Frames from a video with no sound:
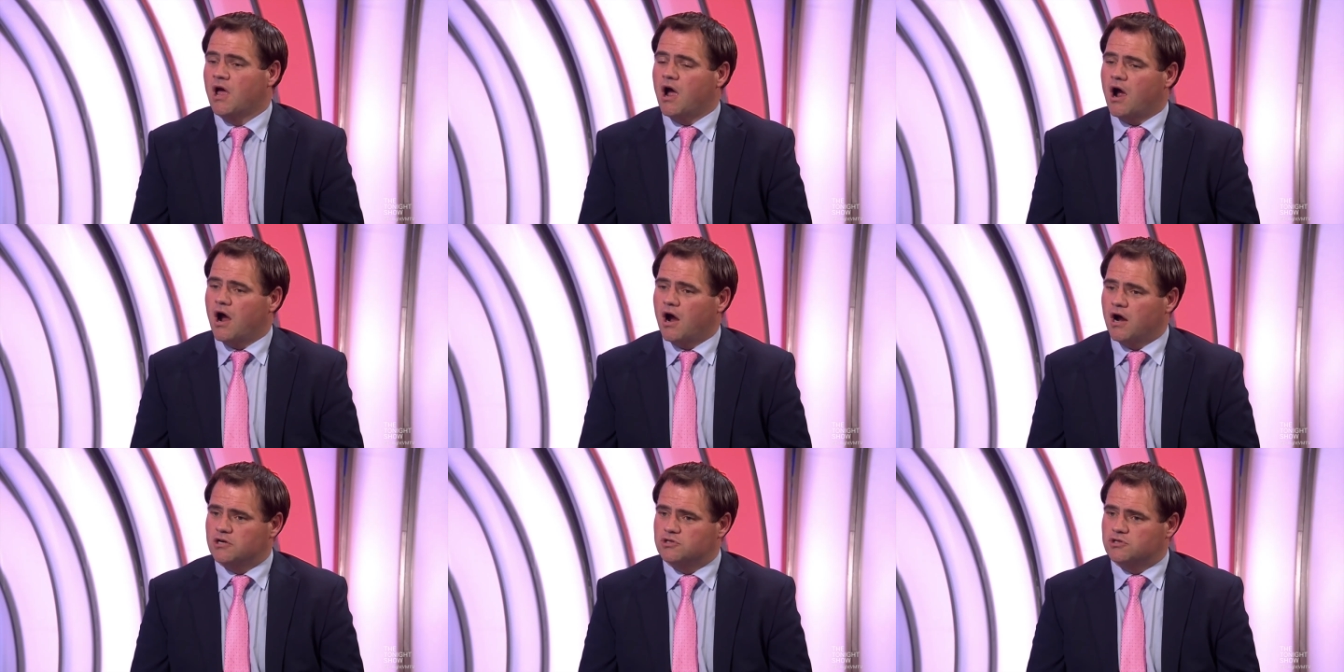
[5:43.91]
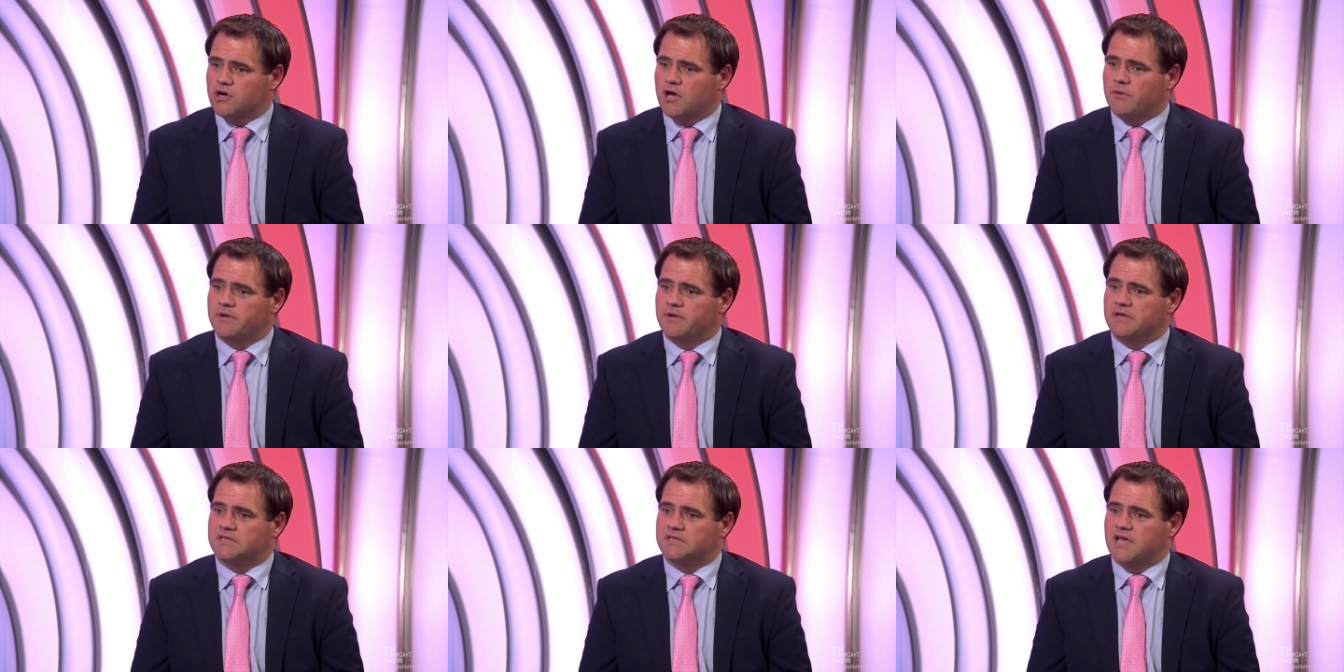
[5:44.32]
are
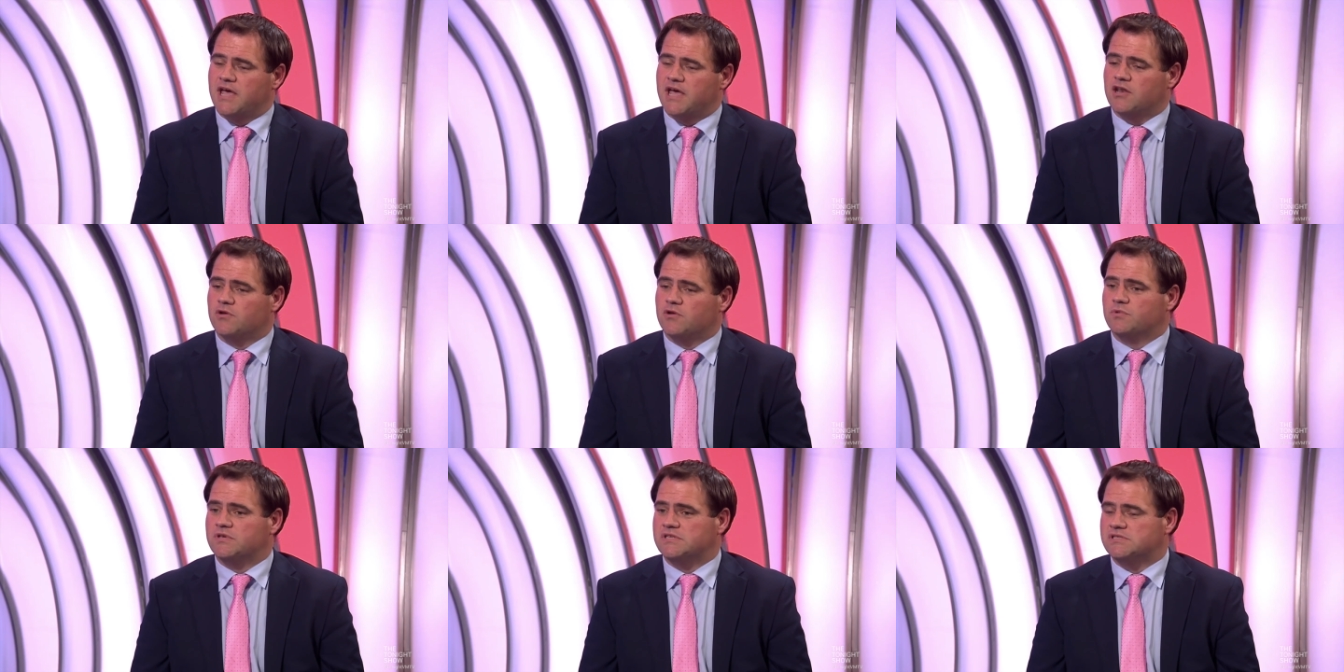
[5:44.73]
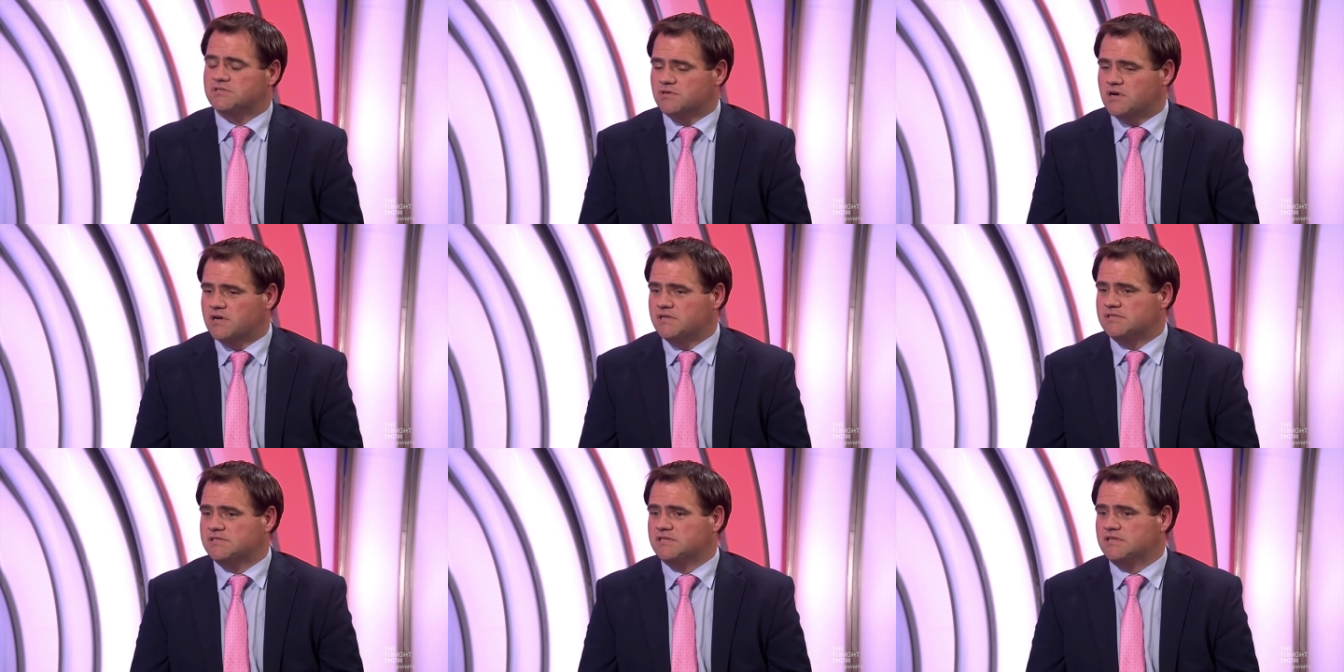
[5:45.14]
dropping down and we
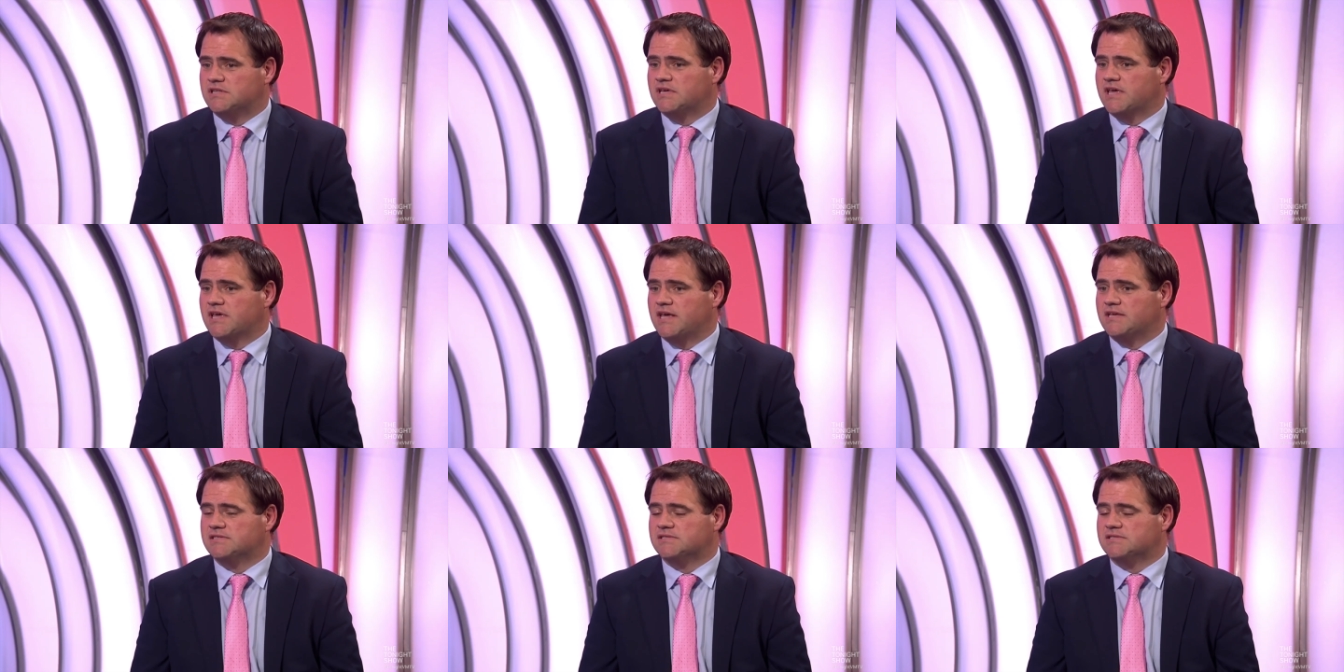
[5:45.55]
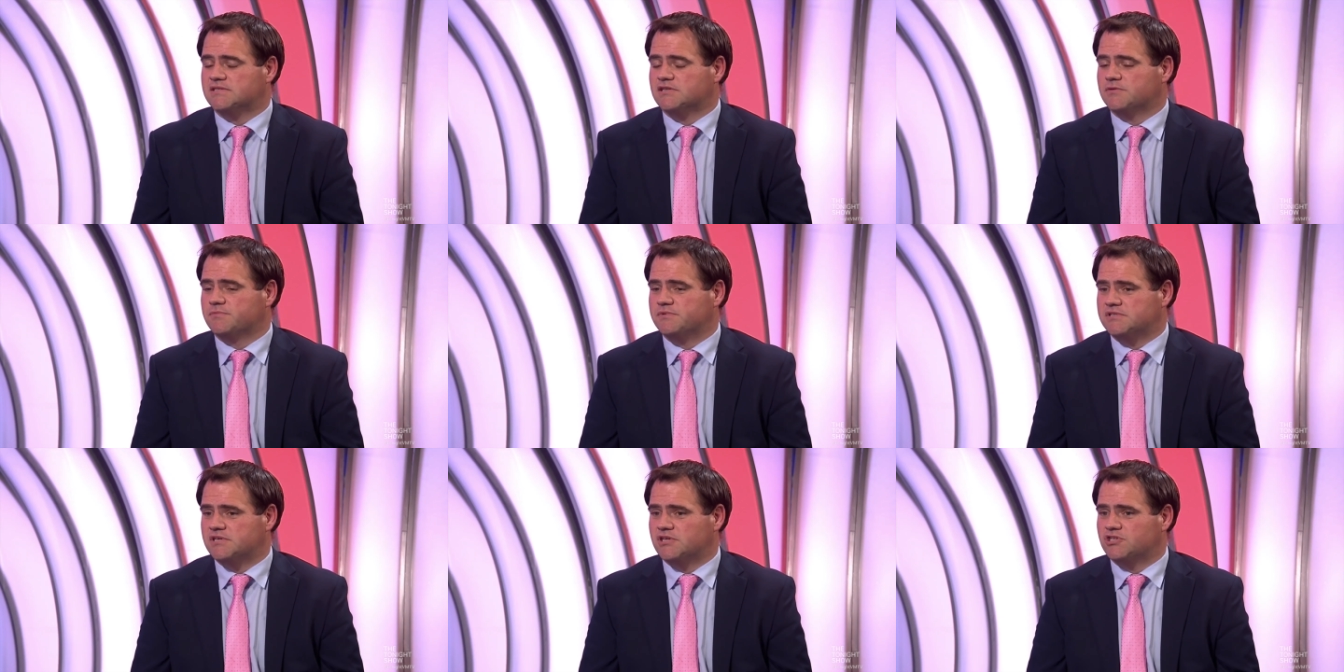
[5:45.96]
start to see the cases in
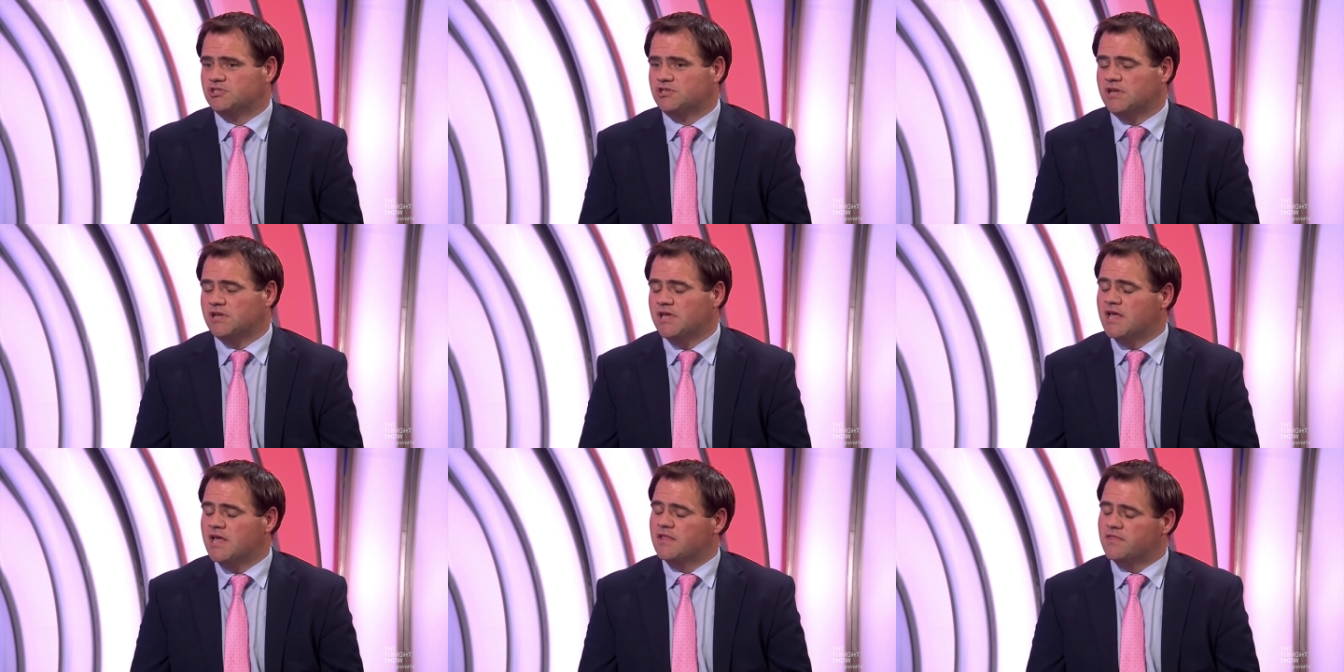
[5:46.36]
a position,